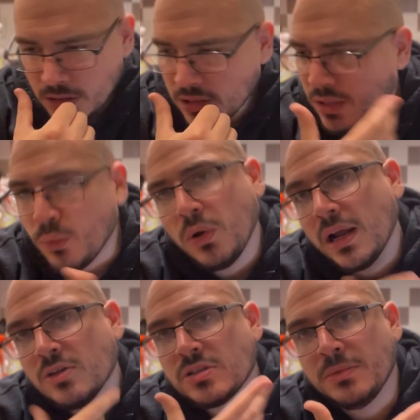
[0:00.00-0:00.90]
Like, what
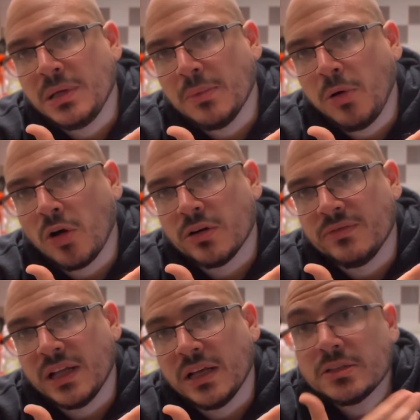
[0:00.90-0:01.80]
else could be a part
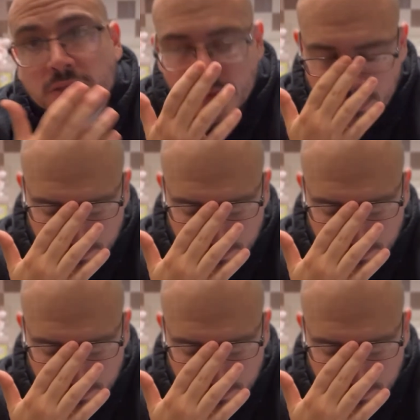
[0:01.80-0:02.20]
of this?